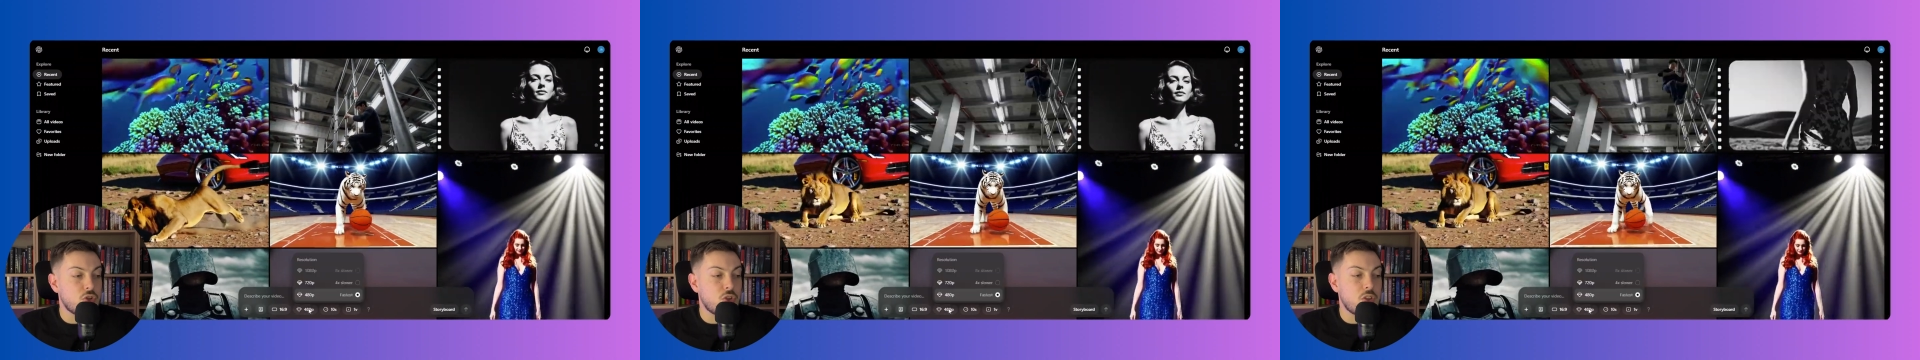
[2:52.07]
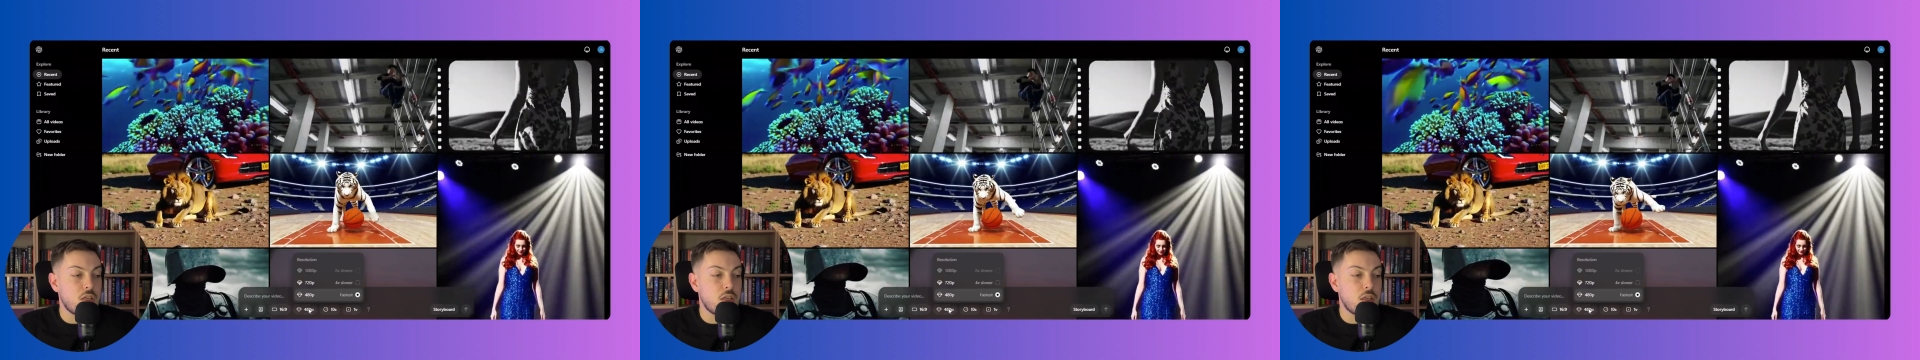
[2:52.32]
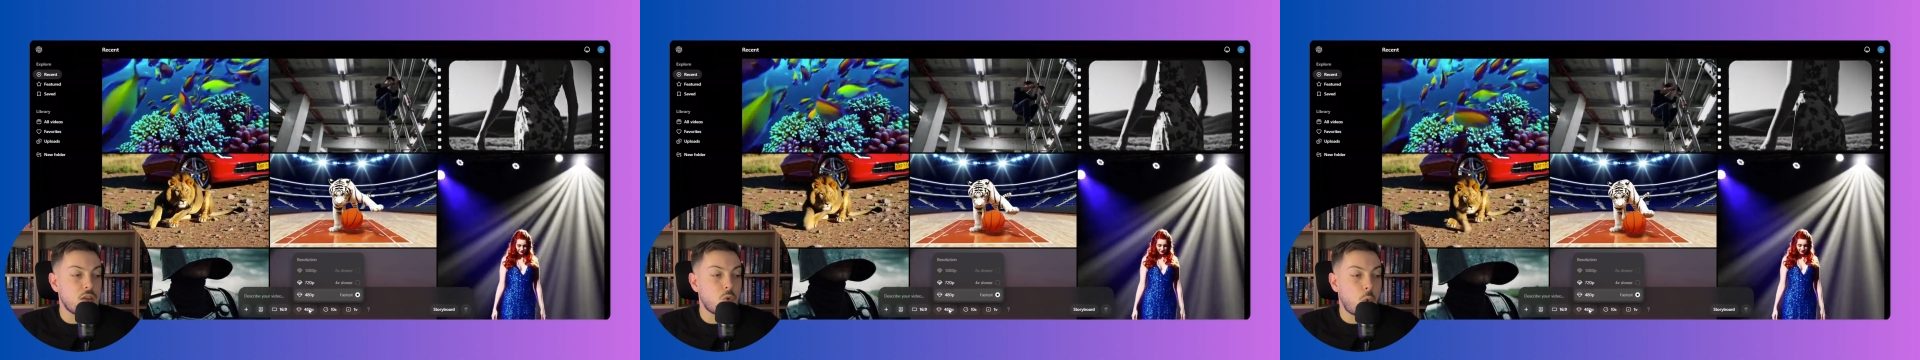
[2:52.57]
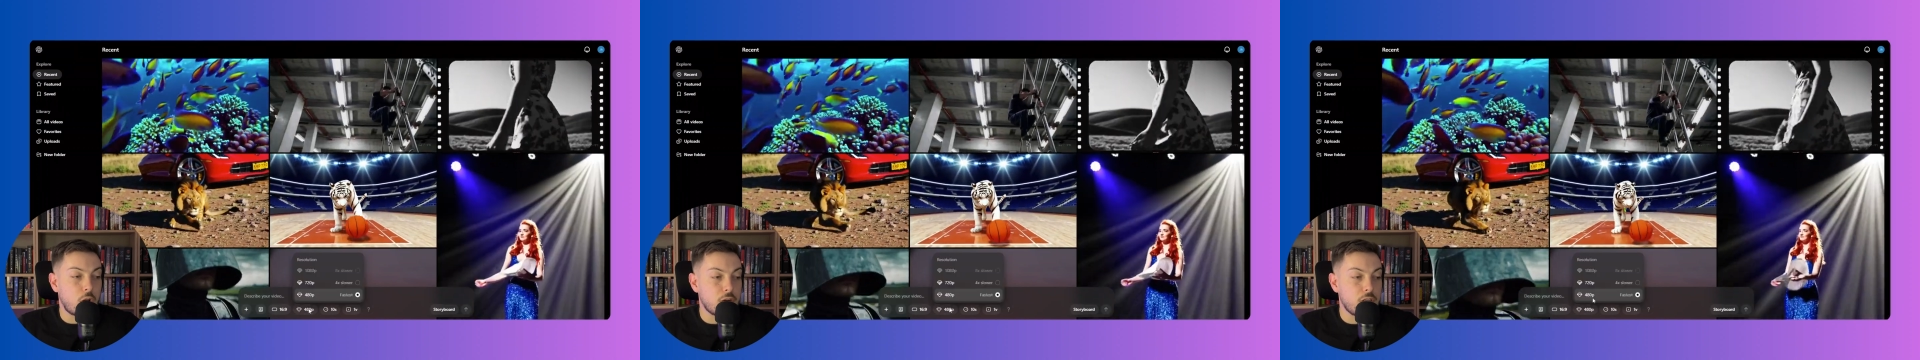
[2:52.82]
the
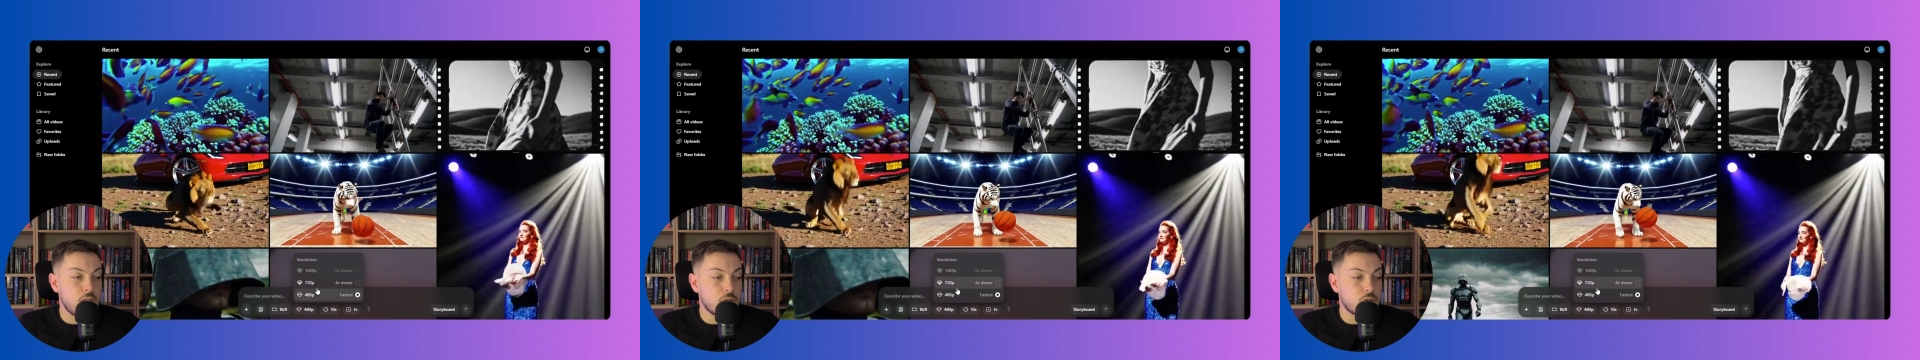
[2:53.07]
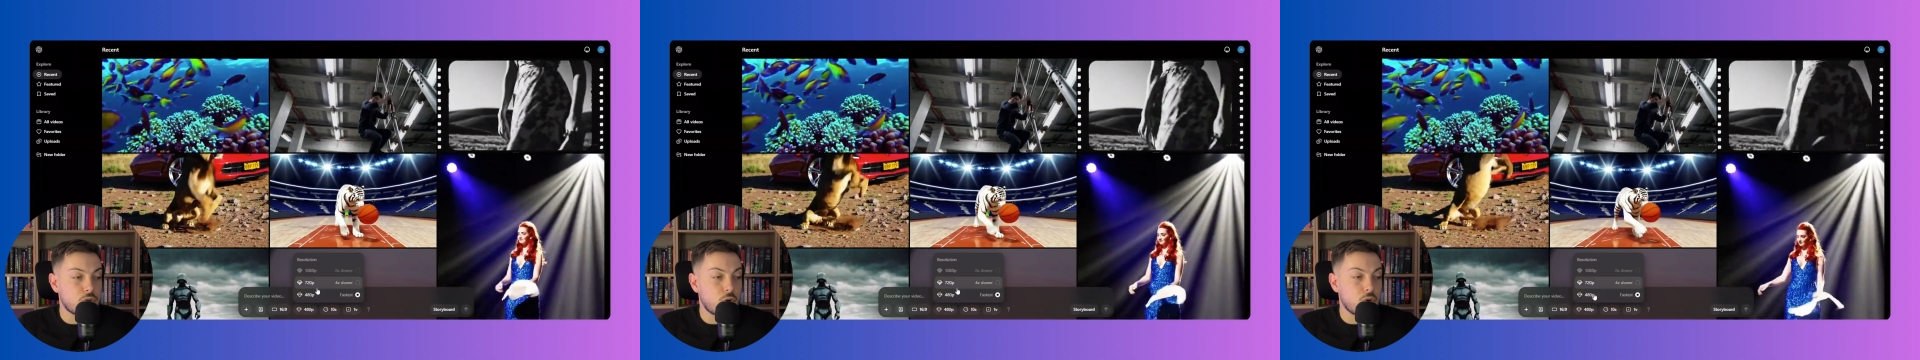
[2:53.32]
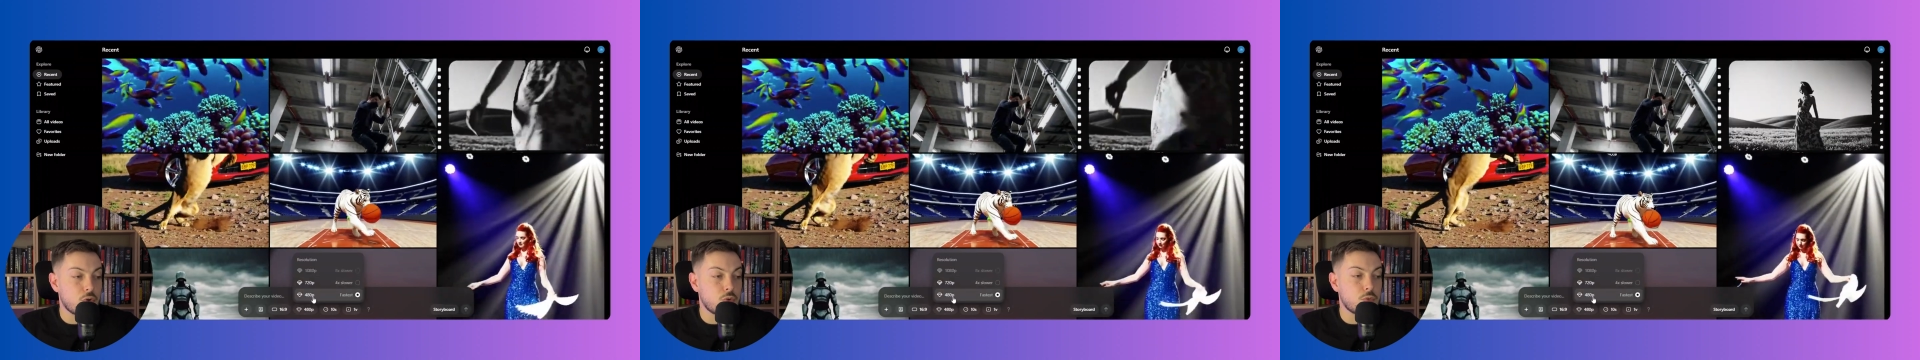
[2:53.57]
quality. So